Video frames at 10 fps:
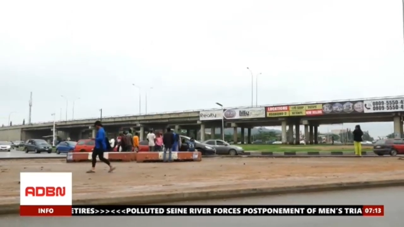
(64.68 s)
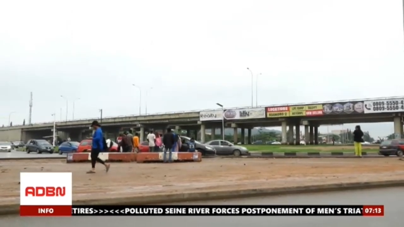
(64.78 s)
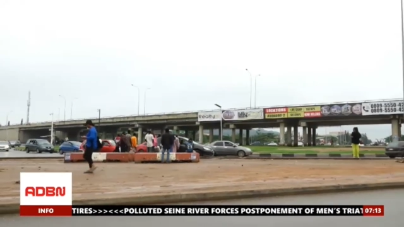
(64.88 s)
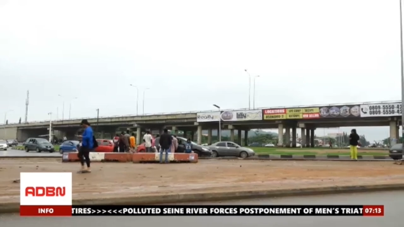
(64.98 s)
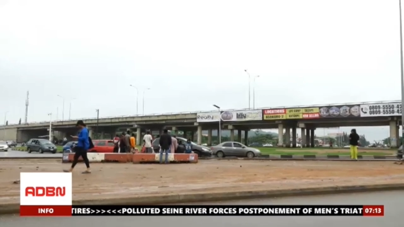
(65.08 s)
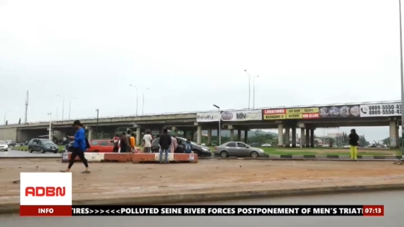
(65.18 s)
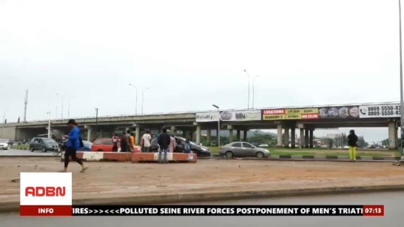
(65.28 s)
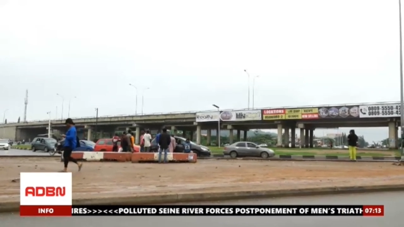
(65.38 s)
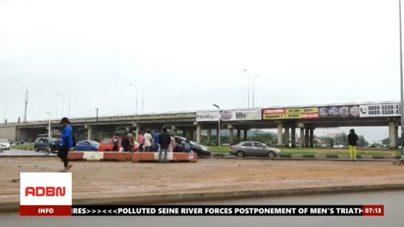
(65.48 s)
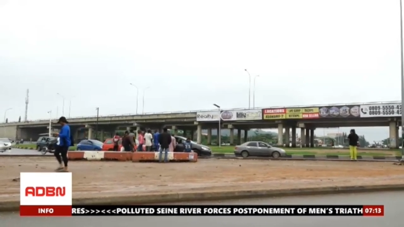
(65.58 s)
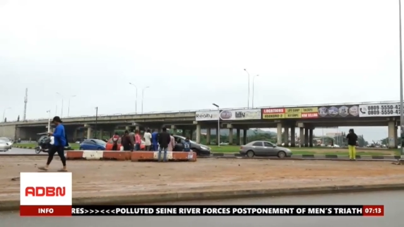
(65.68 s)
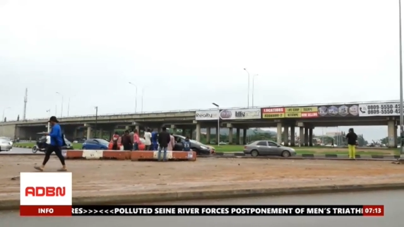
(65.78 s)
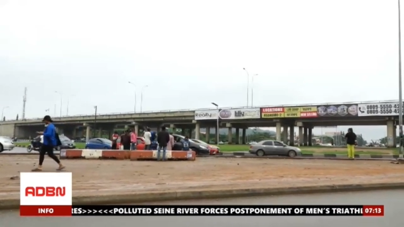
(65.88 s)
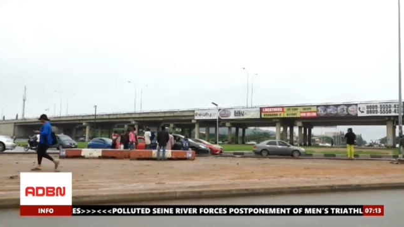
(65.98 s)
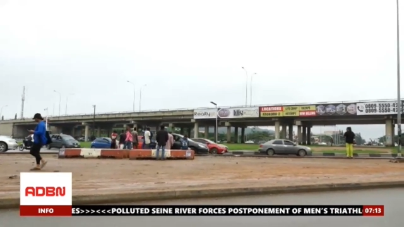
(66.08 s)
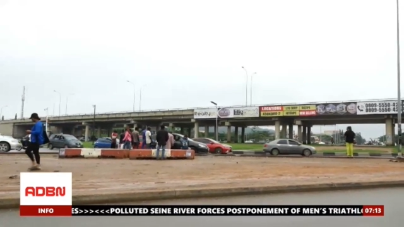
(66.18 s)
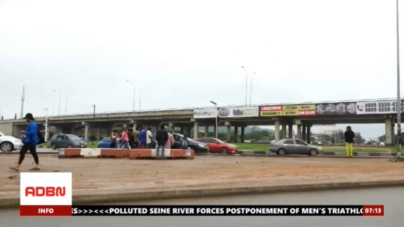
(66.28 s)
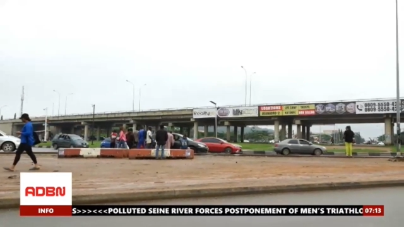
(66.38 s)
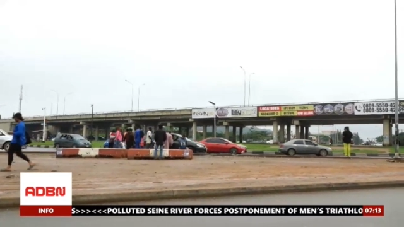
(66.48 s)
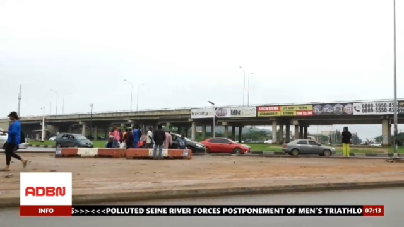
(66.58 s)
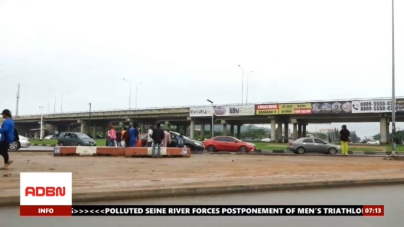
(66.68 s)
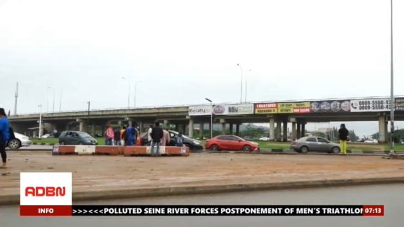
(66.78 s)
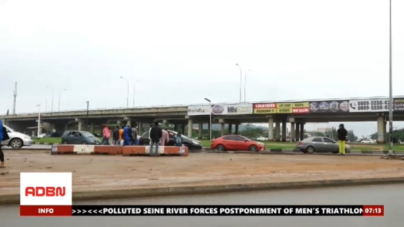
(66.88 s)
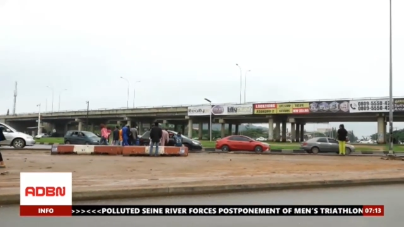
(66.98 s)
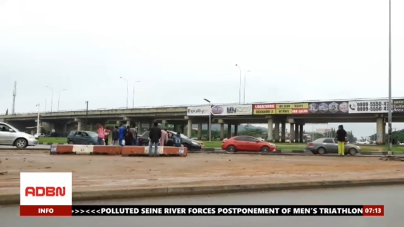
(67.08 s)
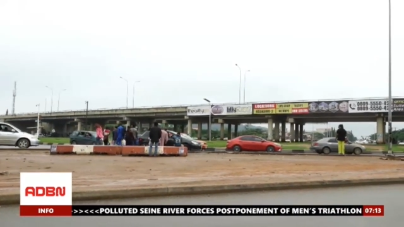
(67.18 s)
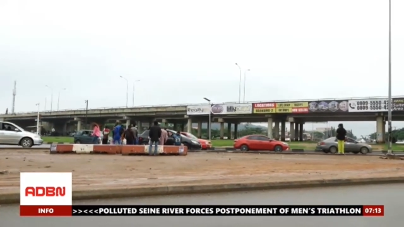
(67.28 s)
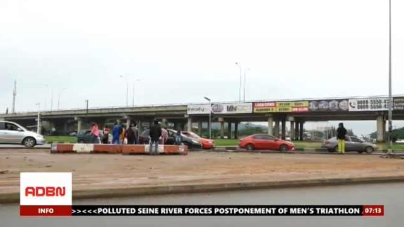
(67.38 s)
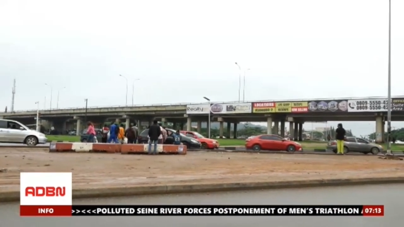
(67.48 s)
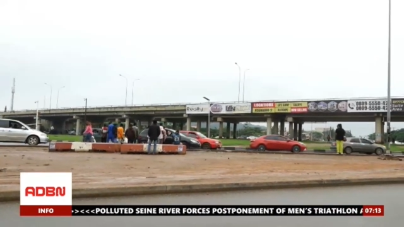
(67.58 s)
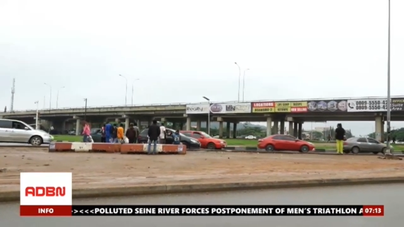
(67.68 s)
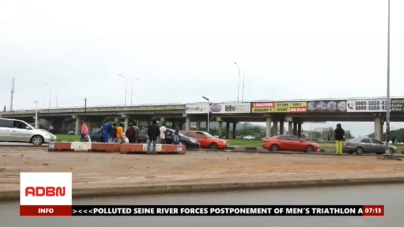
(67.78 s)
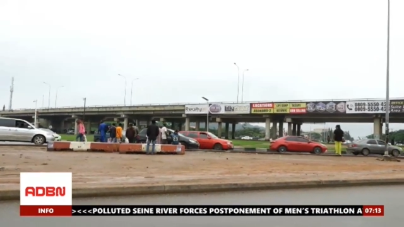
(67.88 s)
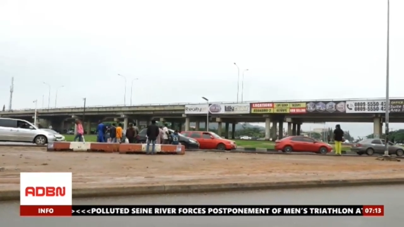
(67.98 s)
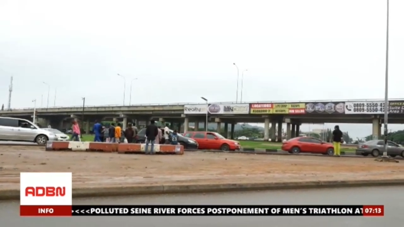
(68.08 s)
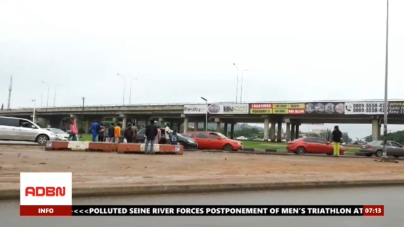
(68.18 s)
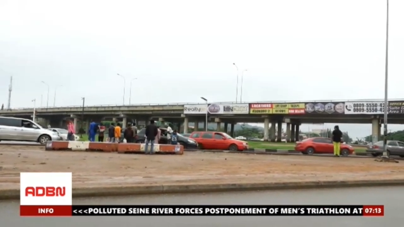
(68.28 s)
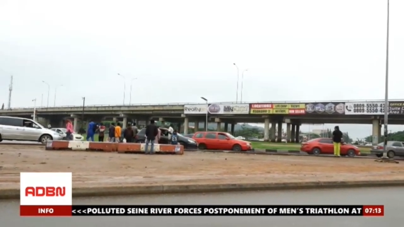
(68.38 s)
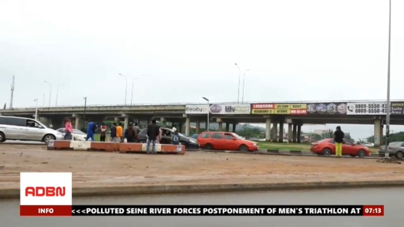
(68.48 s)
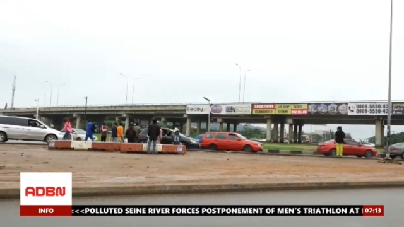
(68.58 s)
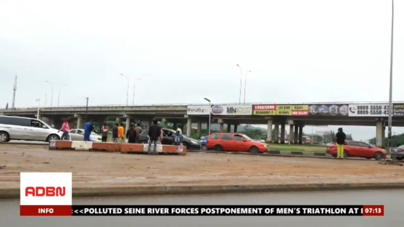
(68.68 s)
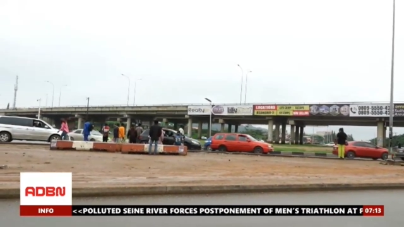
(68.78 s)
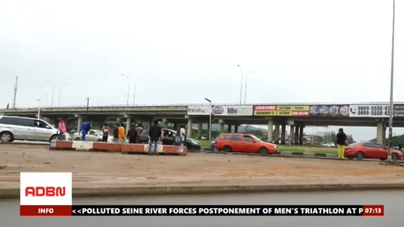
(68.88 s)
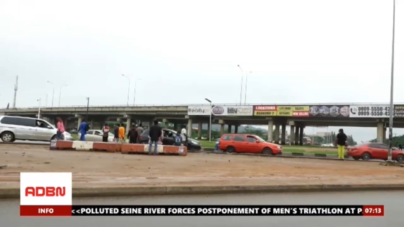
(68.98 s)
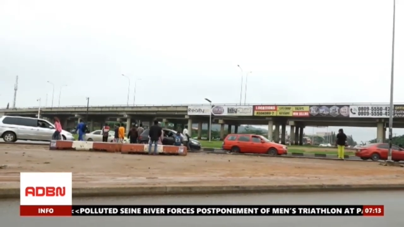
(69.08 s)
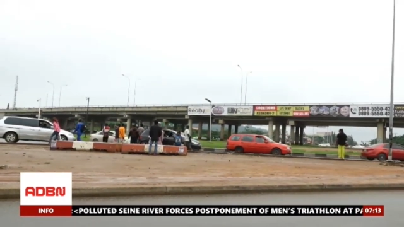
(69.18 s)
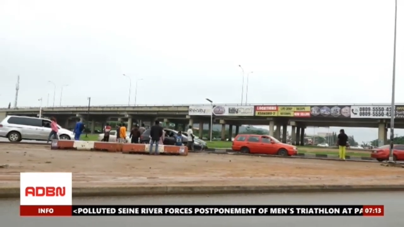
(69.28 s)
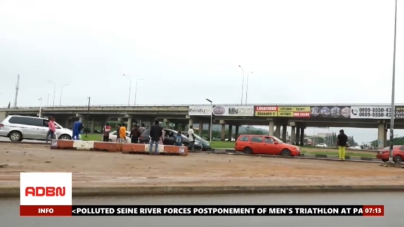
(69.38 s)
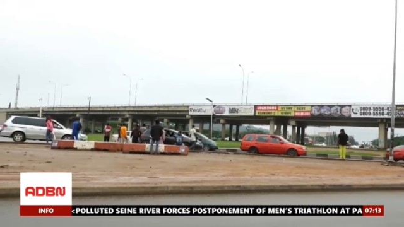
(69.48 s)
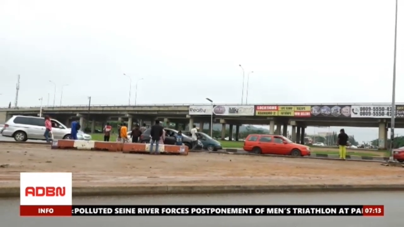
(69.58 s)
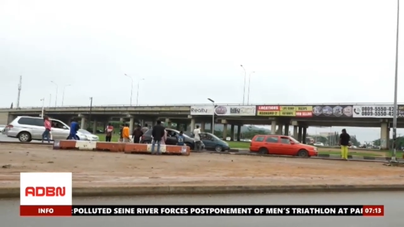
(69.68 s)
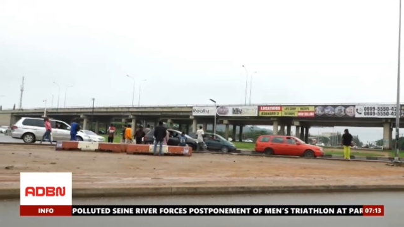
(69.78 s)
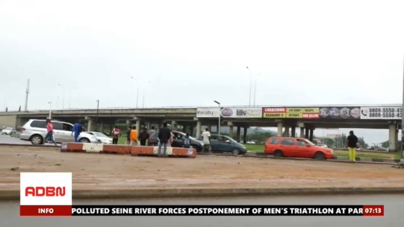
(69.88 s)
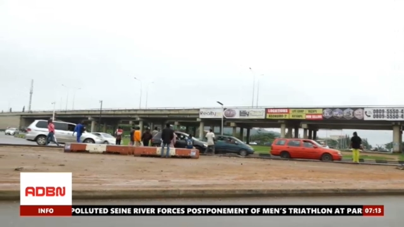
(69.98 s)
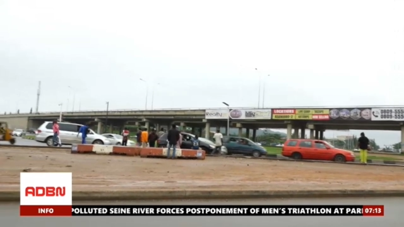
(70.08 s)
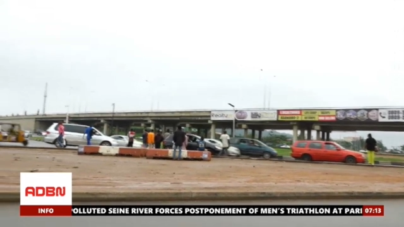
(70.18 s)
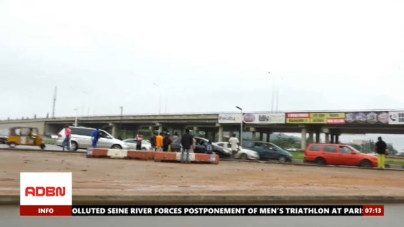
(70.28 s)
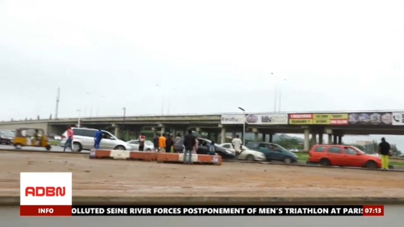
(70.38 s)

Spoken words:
[unreadable: no face in view]